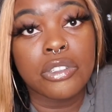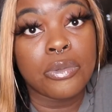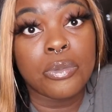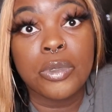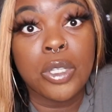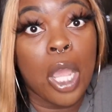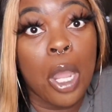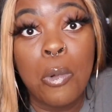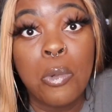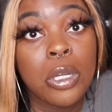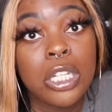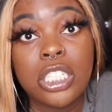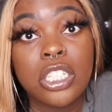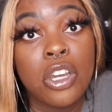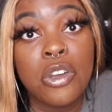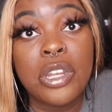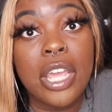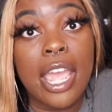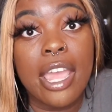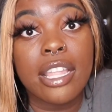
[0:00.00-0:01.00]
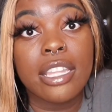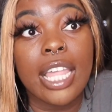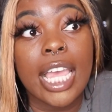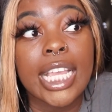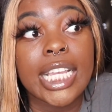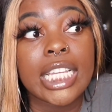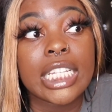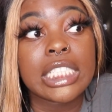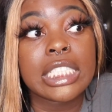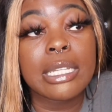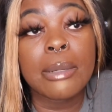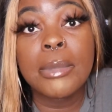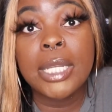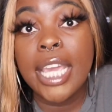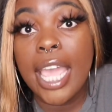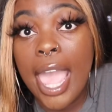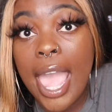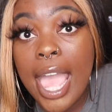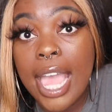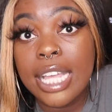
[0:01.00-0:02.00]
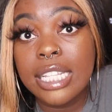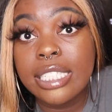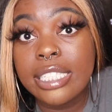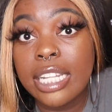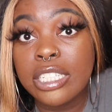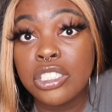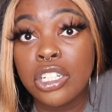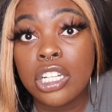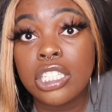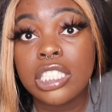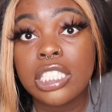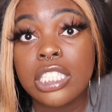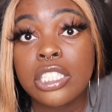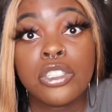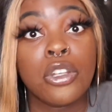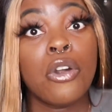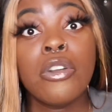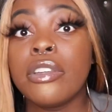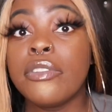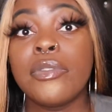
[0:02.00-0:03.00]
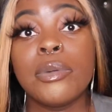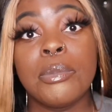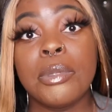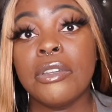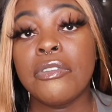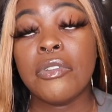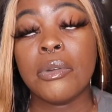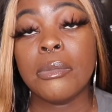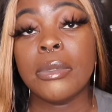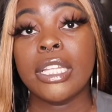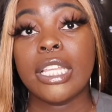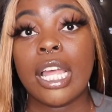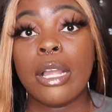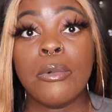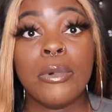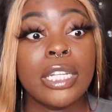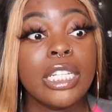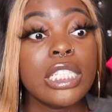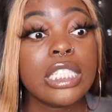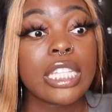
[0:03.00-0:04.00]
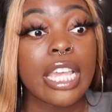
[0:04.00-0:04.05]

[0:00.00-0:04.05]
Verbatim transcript: y'all wouldn't know that like some of the ads that y'all see don't even be for me like when it's